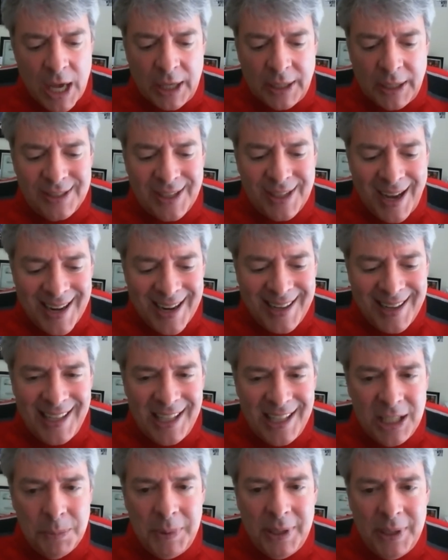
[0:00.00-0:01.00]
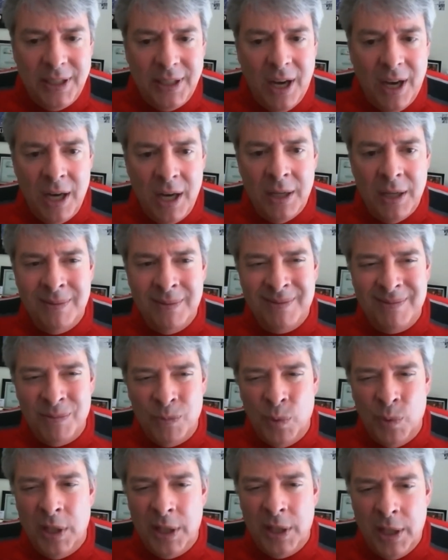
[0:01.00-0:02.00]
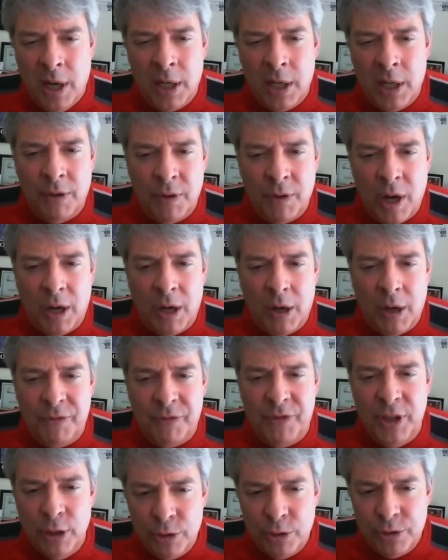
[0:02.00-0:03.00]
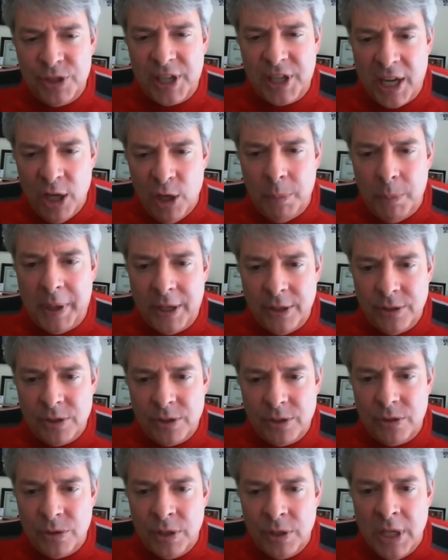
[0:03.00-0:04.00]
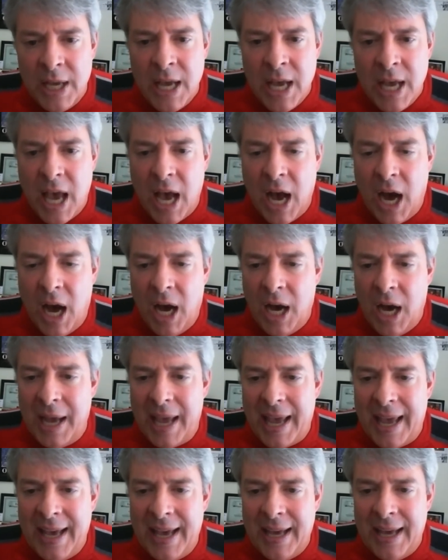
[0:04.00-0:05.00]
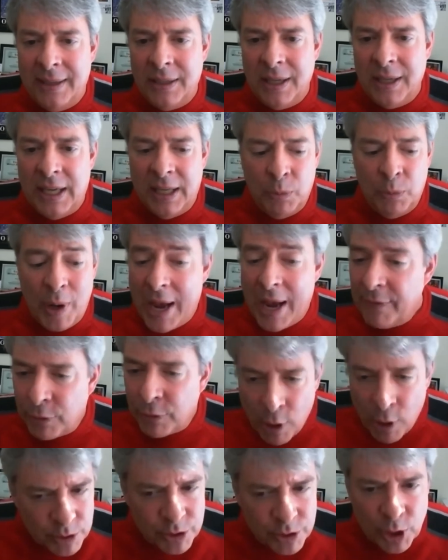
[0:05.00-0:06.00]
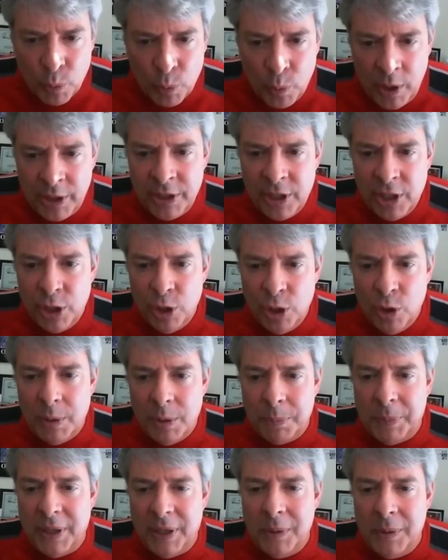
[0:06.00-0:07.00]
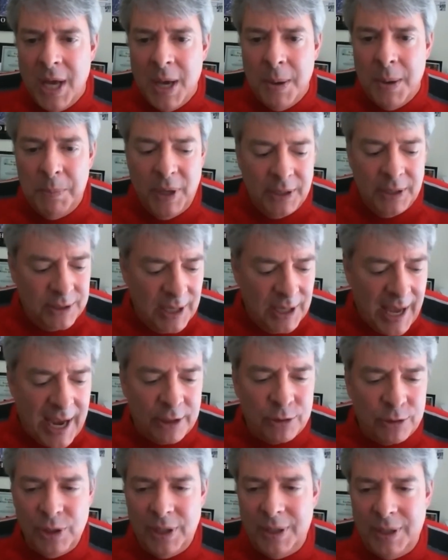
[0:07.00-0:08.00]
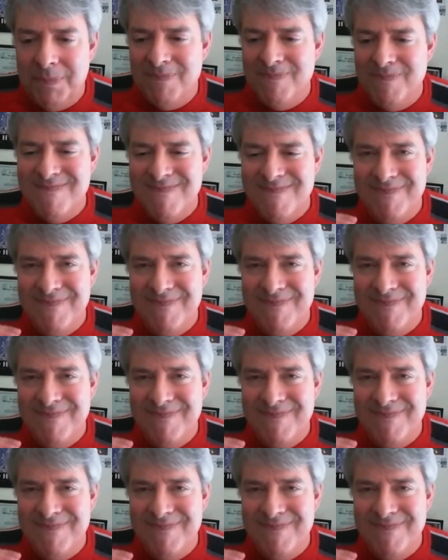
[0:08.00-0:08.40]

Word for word: it's going to need to be done really on a, a field scale basis. Uh, and and we have growers that are willing to do it, but but to actually